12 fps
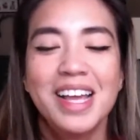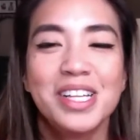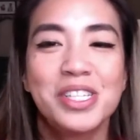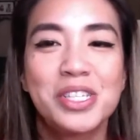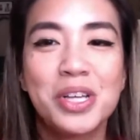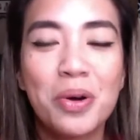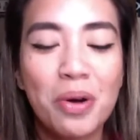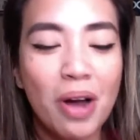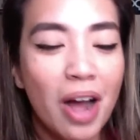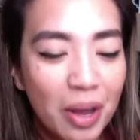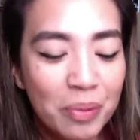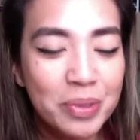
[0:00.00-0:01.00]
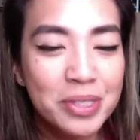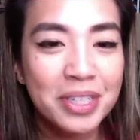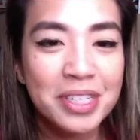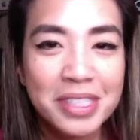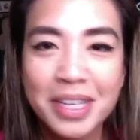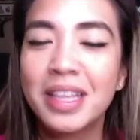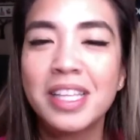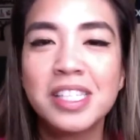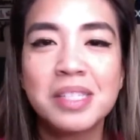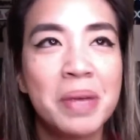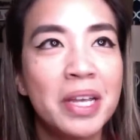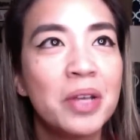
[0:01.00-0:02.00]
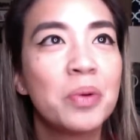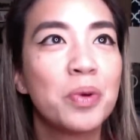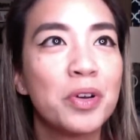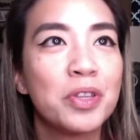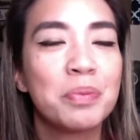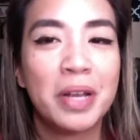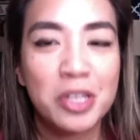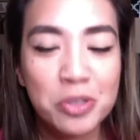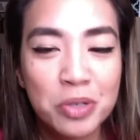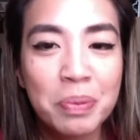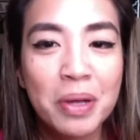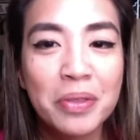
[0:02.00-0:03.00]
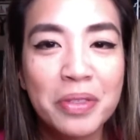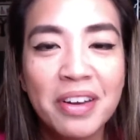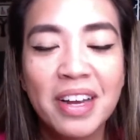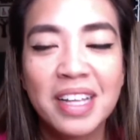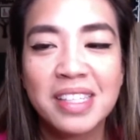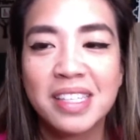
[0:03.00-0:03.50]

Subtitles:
So I was going to say, let's make it worth my trip out there and